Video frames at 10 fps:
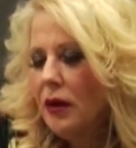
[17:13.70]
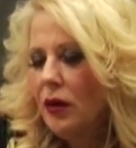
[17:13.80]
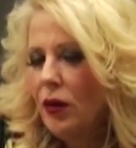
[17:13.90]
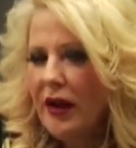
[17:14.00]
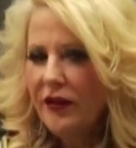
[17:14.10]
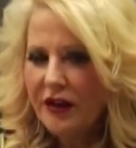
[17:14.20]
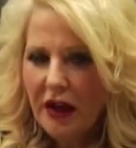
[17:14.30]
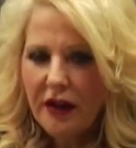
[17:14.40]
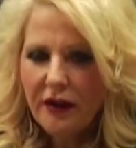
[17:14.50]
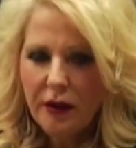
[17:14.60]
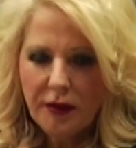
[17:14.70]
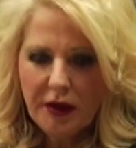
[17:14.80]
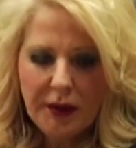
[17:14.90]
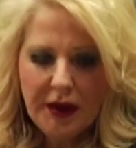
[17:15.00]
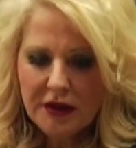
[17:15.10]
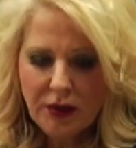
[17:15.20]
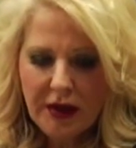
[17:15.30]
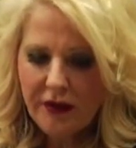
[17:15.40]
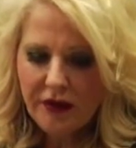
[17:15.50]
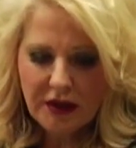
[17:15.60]
We have done them in the past, we
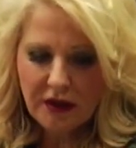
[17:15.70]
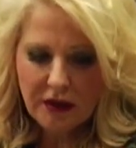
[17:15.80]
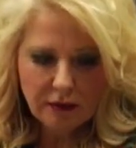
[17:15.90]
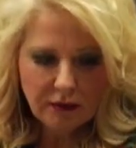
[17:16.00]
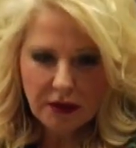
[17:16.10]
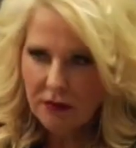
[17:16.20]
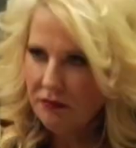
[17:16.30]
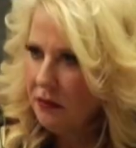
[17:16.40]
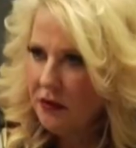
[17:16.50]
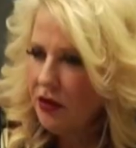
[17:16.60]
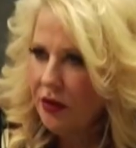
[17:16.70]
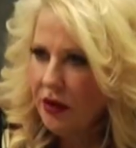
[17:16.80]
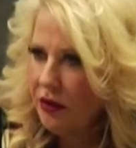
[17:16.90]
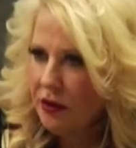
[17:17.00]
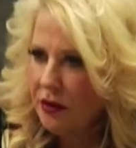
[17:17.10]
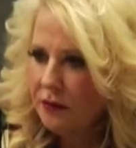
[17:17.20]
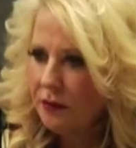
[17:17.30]
haven't done them in 2 years.